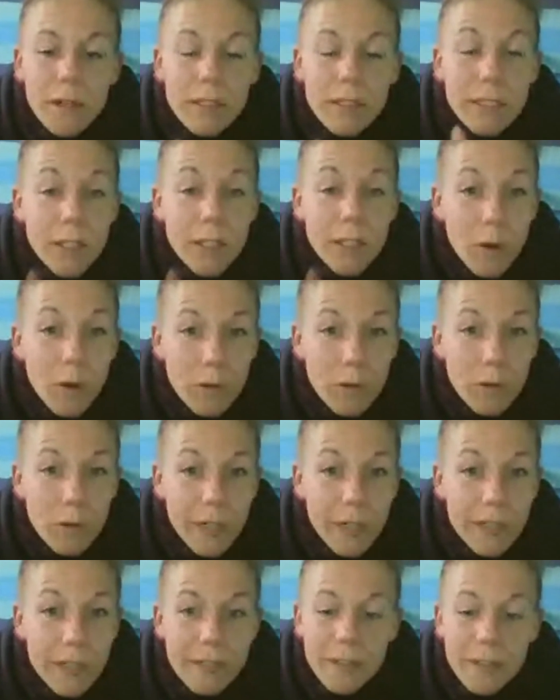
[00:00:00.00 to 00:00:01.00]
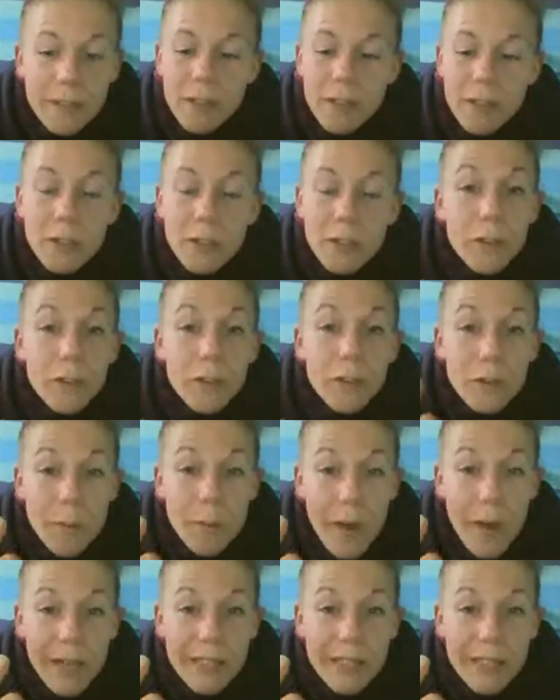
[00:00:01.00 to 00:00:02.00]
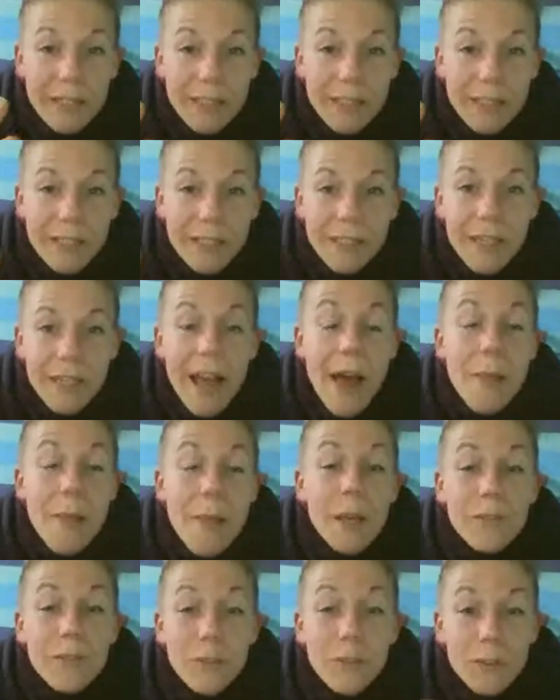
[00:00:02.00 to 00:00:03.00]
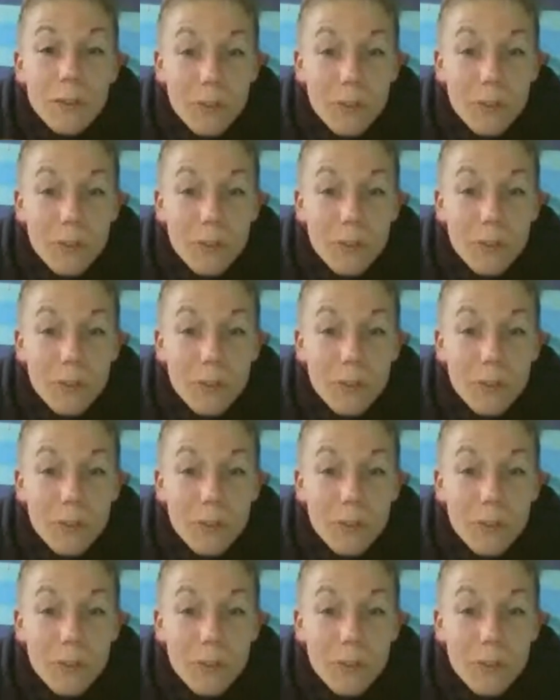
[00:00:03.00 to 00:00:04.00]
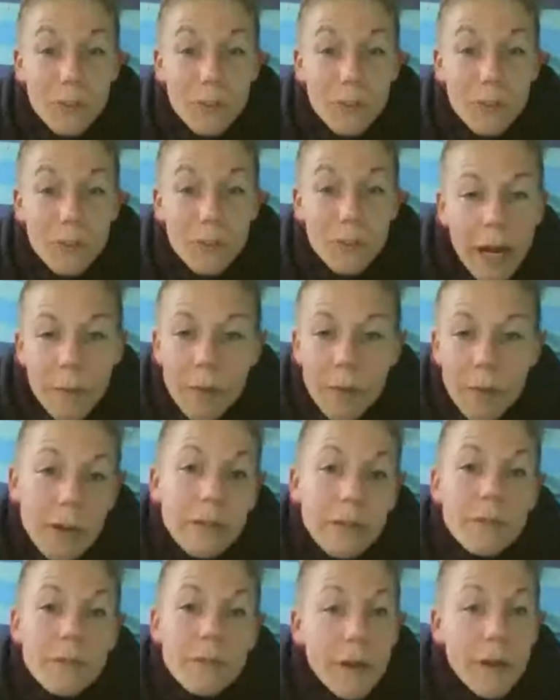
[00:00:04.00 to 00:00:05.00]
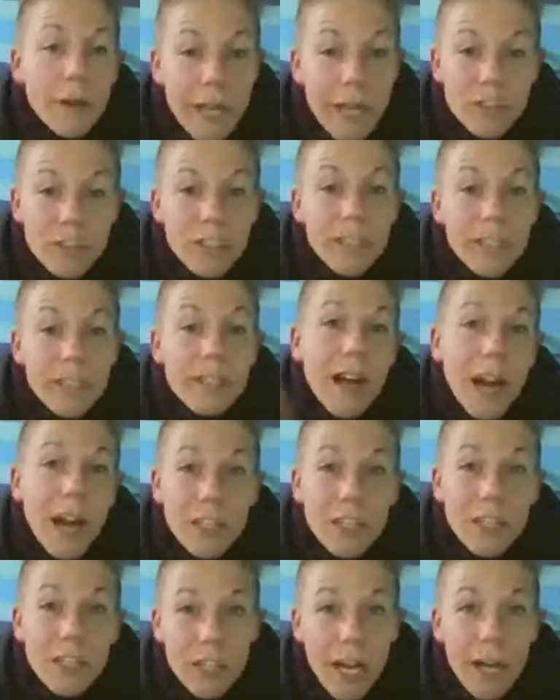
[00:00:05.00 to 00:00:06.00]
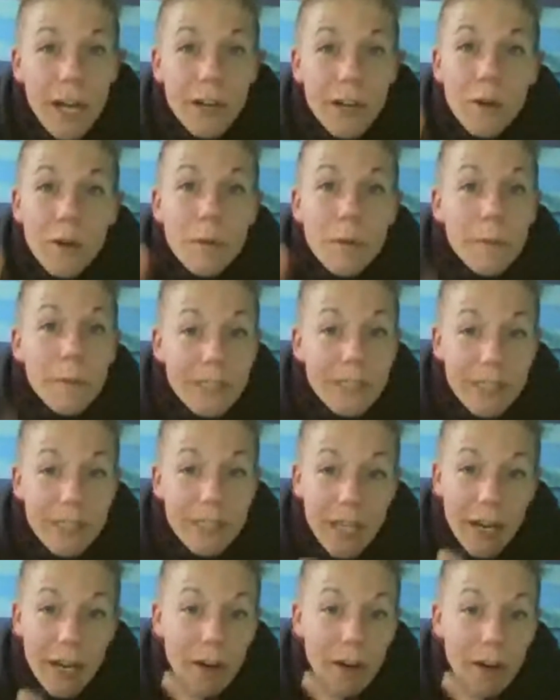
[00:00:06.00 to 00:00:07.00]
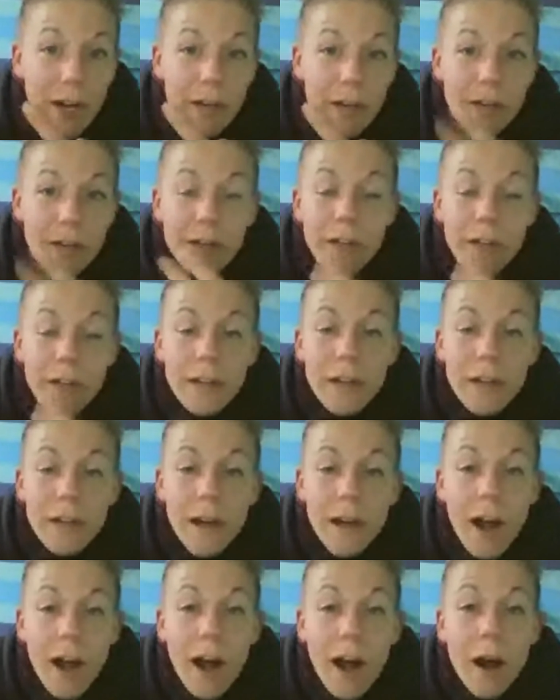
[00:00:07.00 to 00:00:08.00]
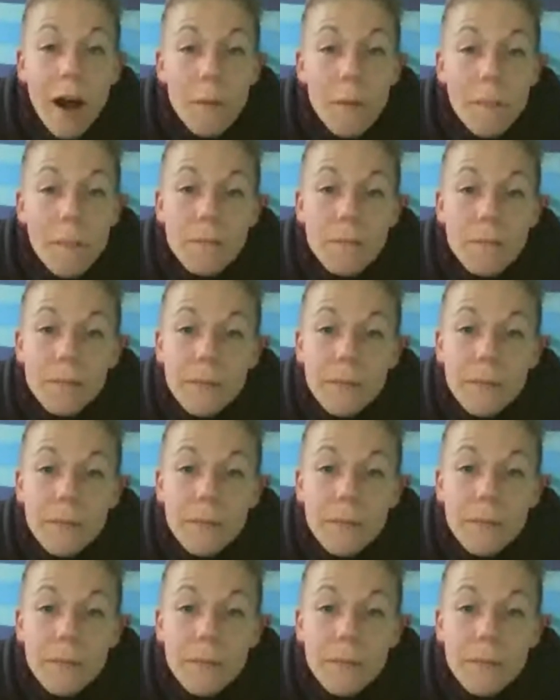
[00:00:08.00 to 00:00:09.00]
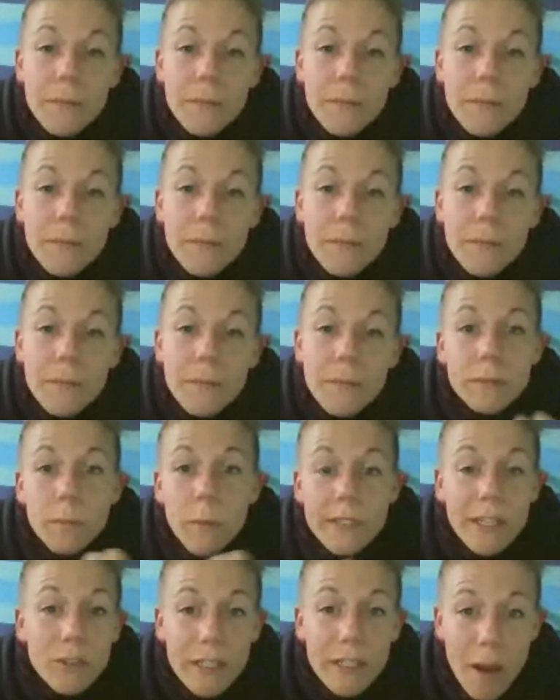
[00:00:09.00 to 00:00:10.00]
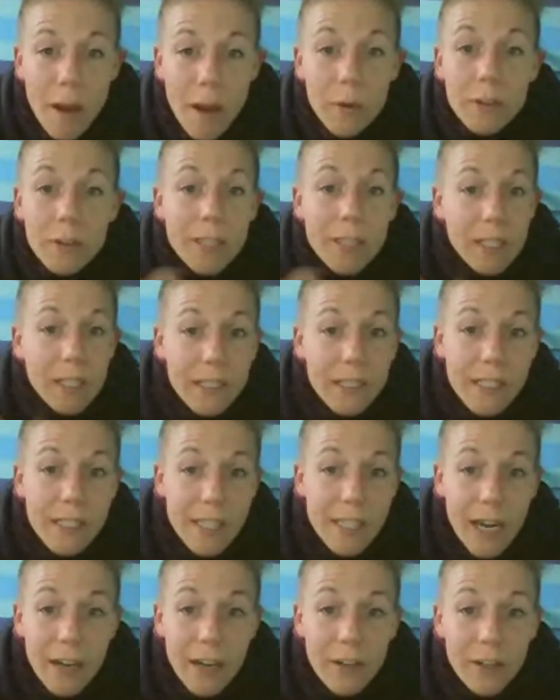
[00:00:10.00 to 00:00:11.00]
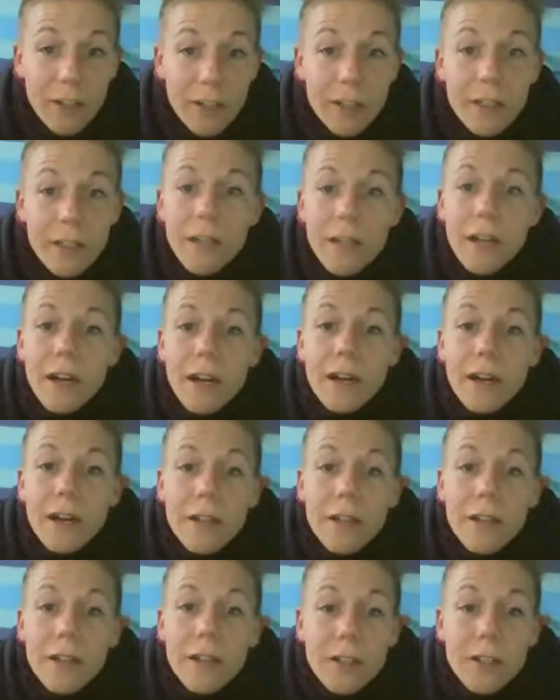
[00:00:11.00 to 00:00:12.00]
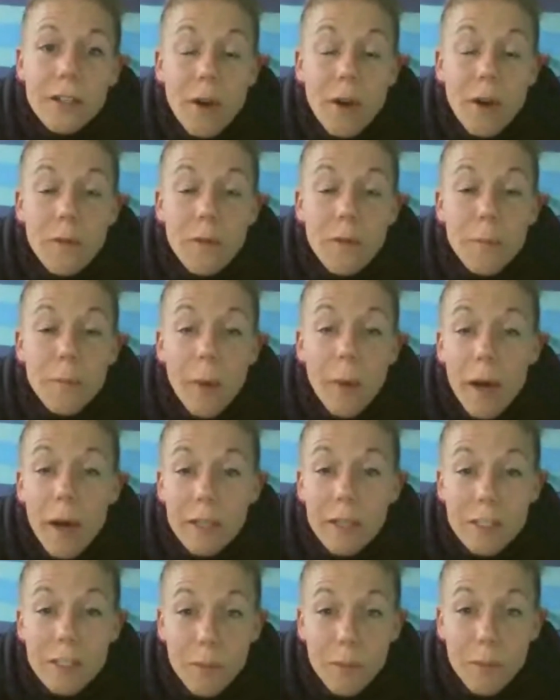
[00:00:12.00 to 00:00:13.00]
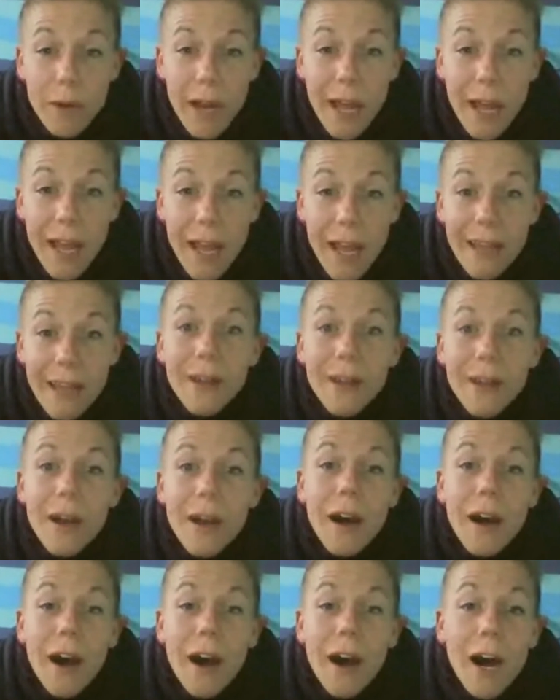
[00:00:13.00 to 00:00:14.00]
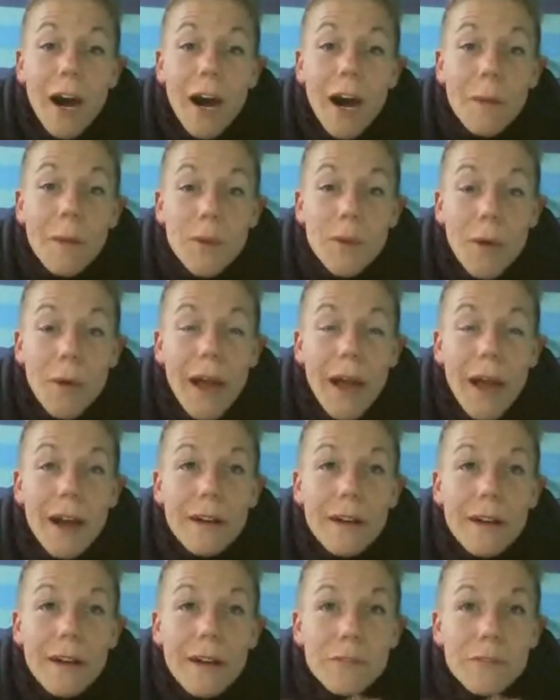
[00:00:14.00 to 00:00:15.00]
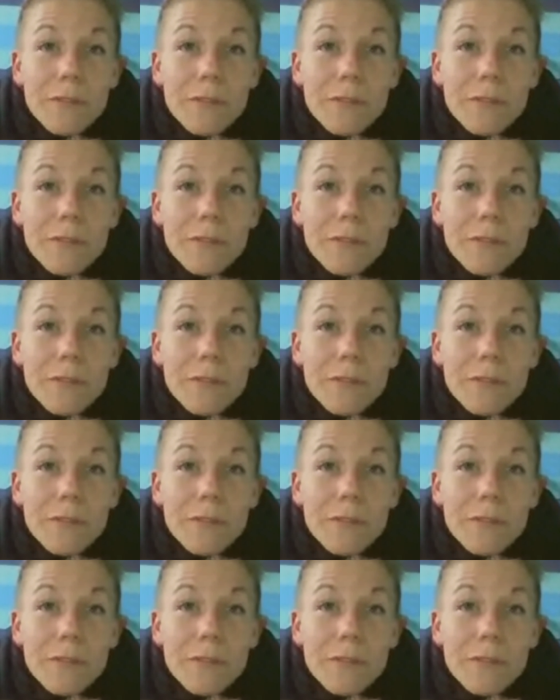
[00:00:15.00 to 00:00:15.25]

your deodorant, your toothpaste. And then if you do wear makeup, primer, foundation, eyeshadow, mascara, sunscreen in the summer, sunless tanner, you have bug spray, you have,